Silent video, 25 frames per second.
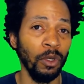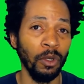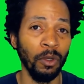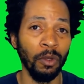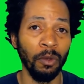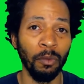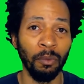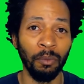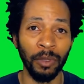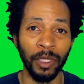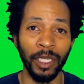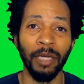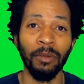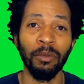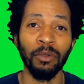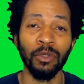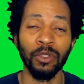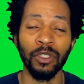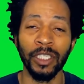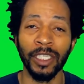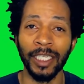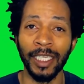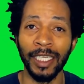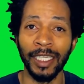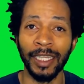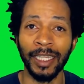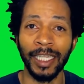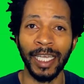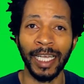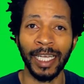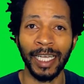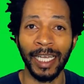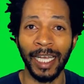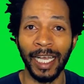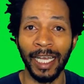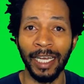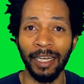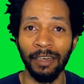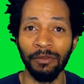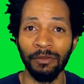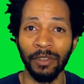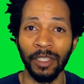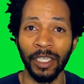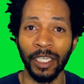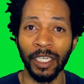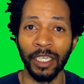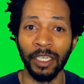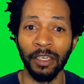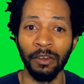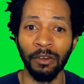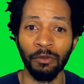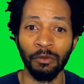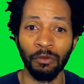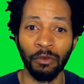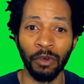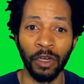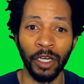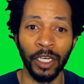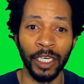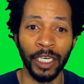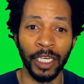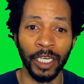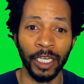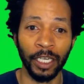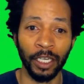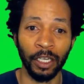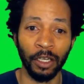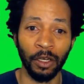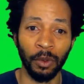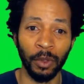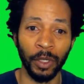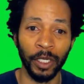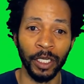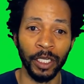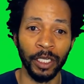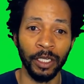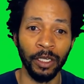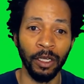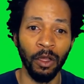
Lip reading: be able to get that kind of thing running and going